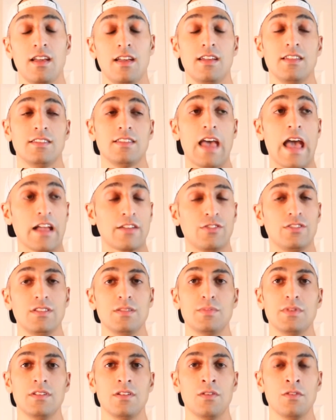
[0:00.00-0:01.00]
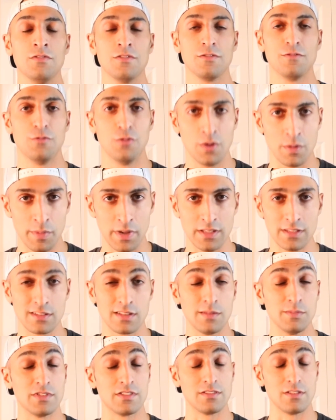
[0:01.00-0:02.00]
It's actually been over 4 months
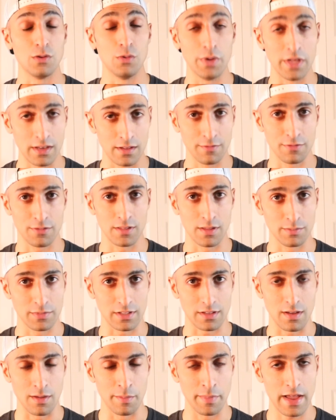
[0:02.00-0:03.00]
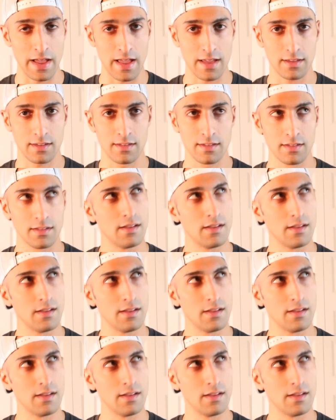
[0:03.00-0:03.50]
and I'm still waiting for them to come back.